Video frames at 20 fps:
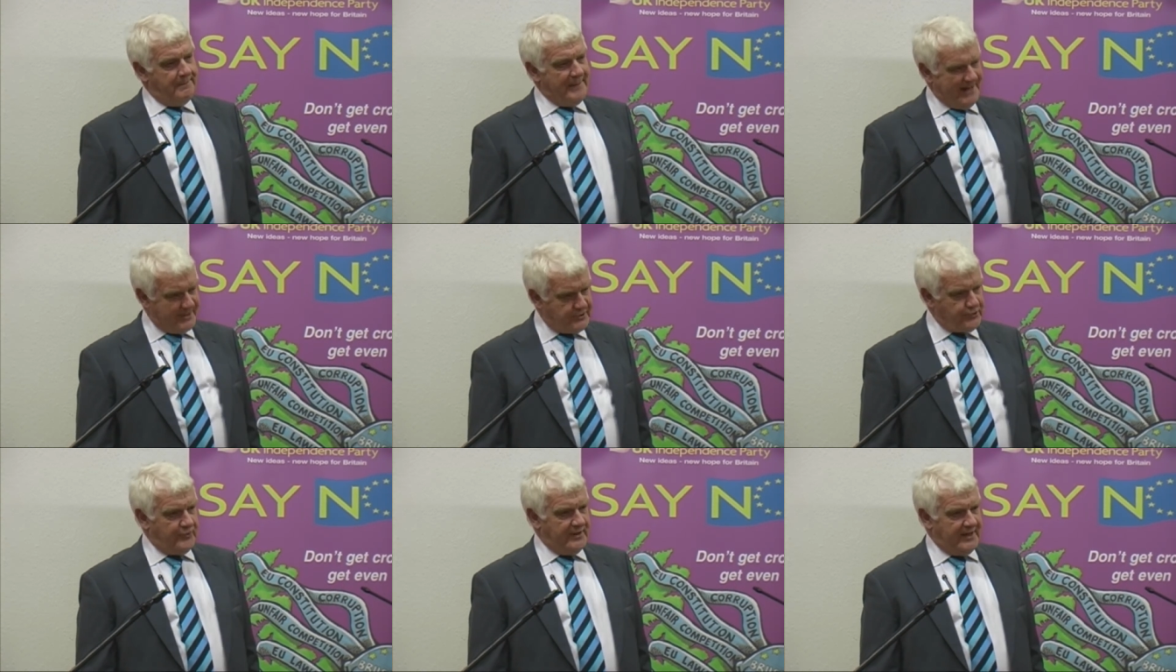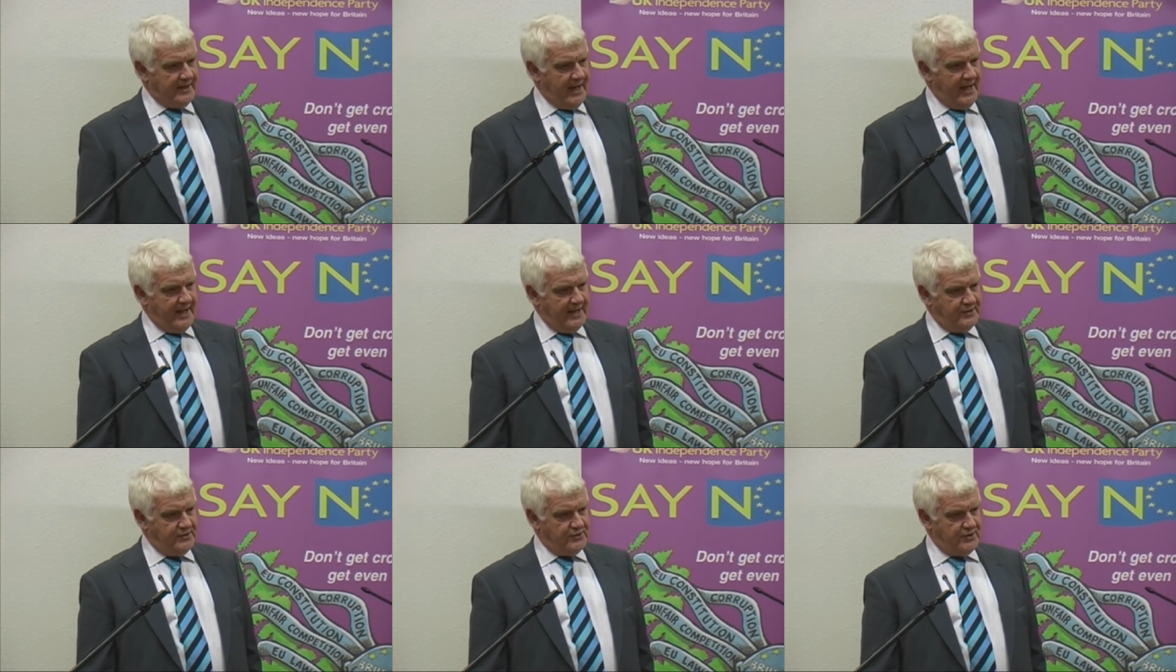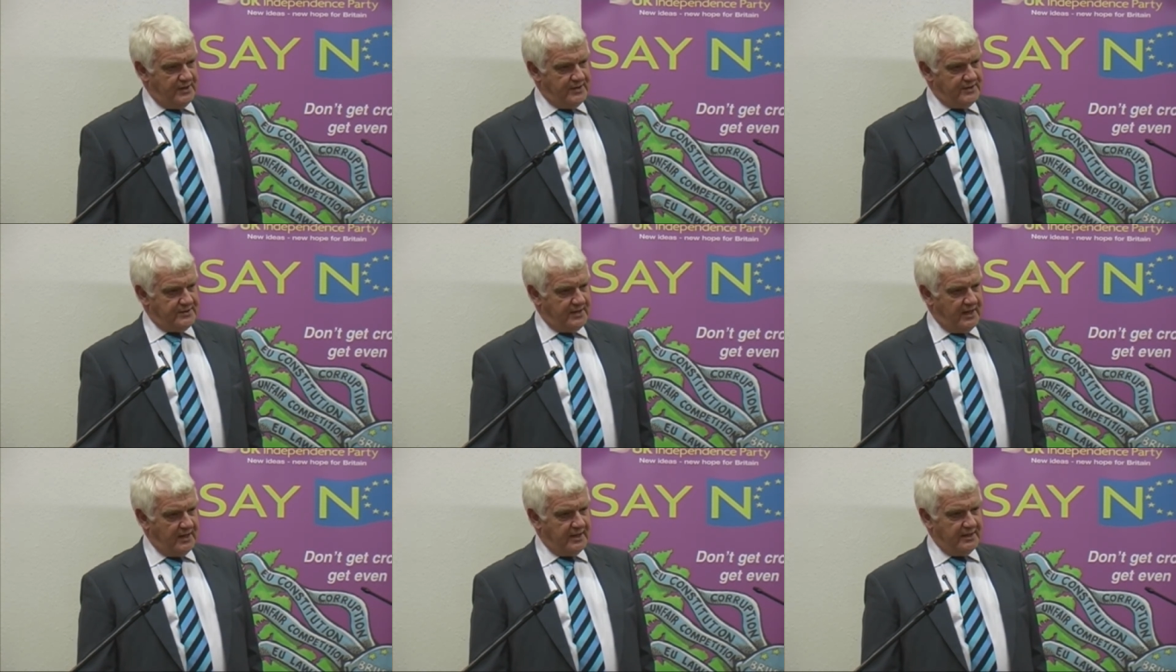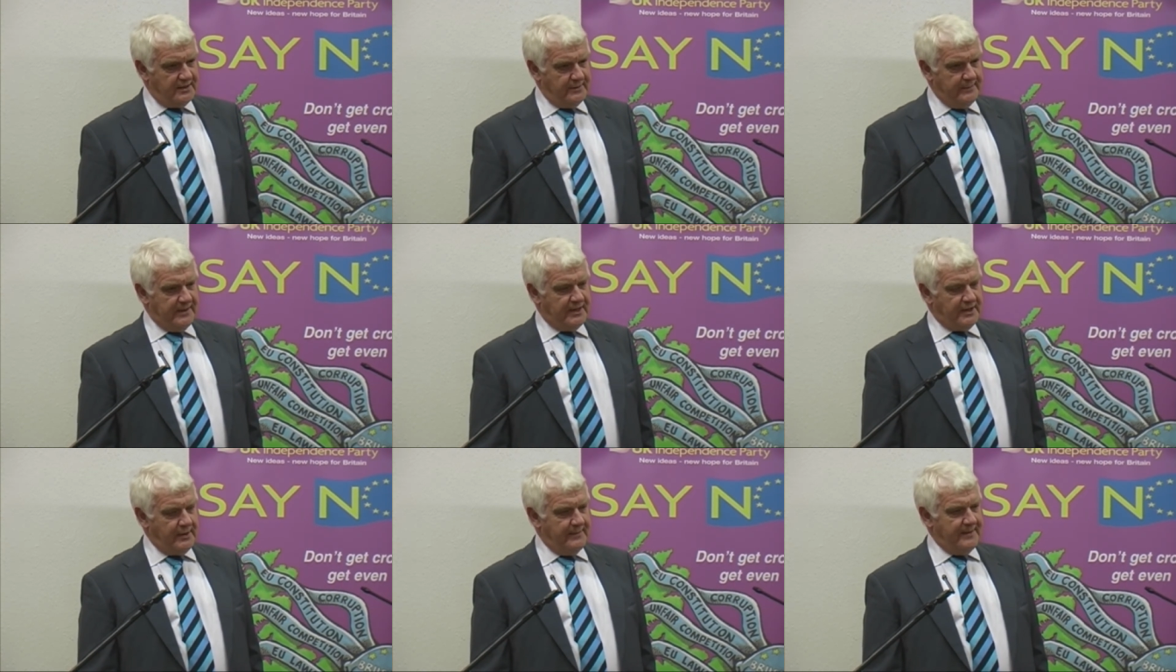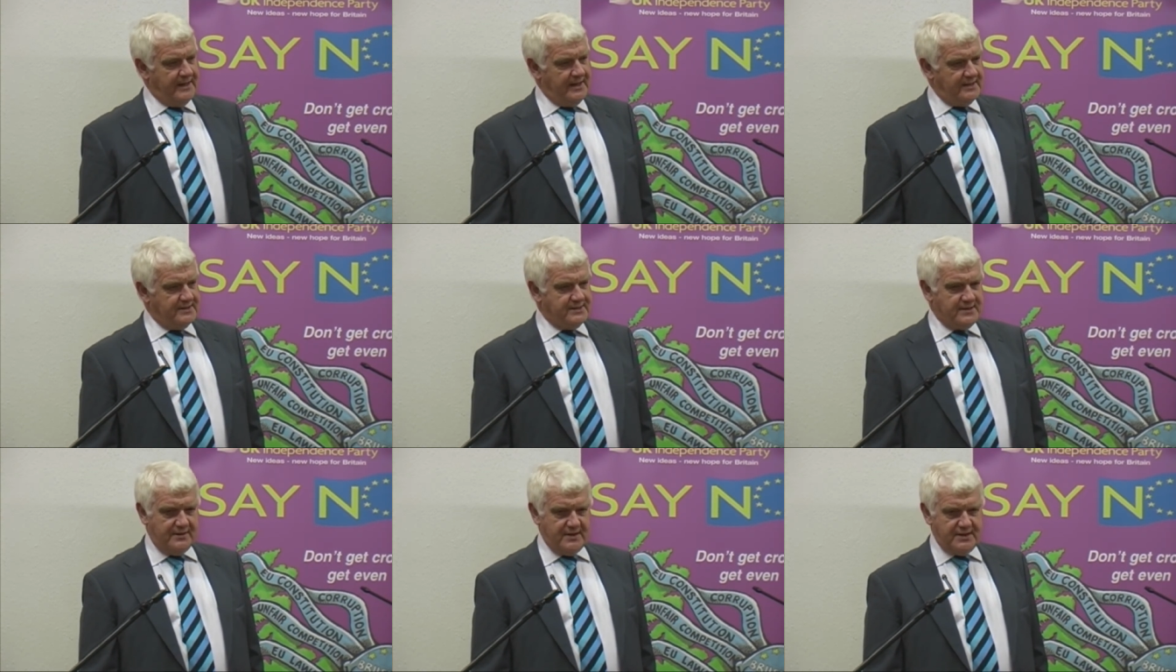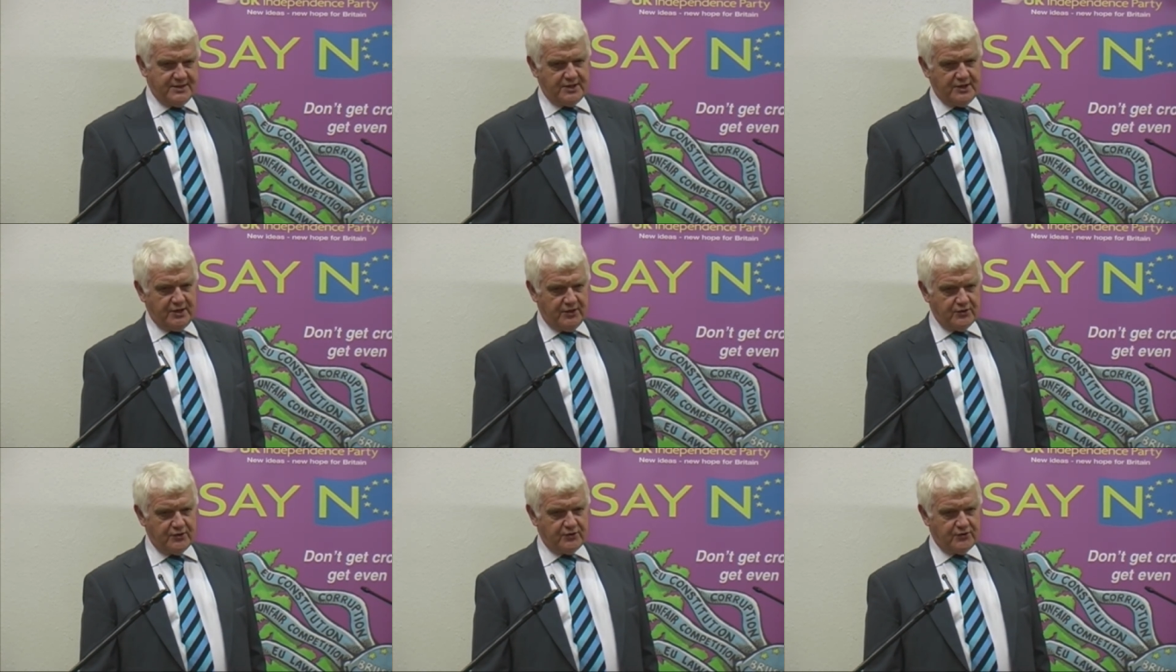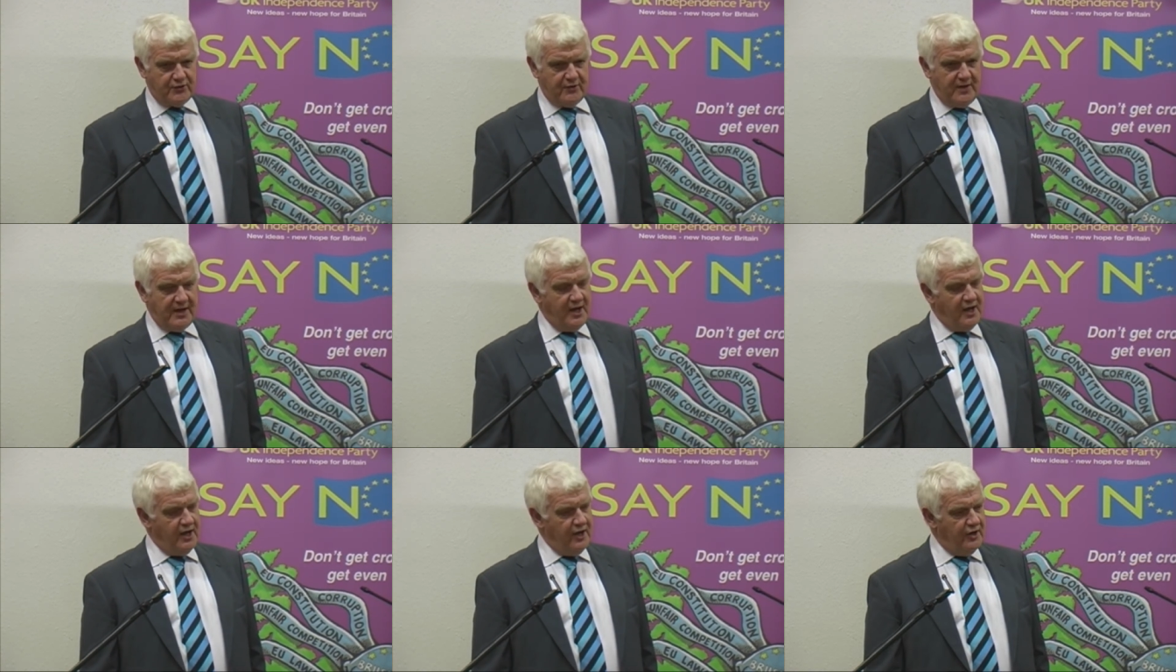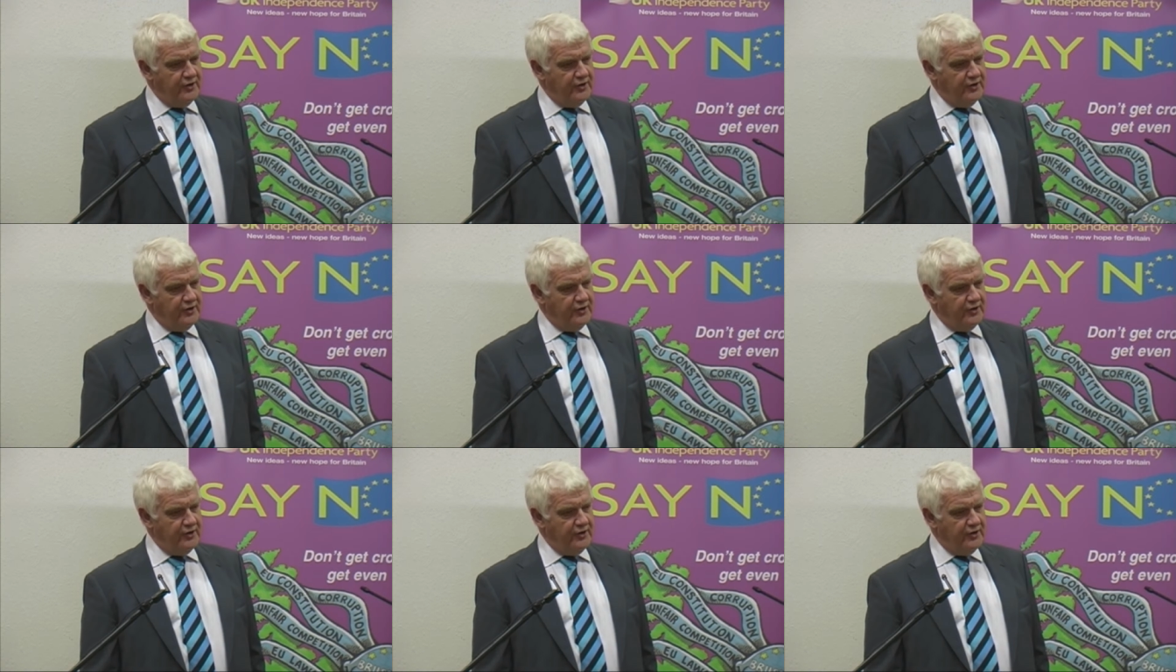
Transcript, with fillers: battery cages are going to be coming into this country,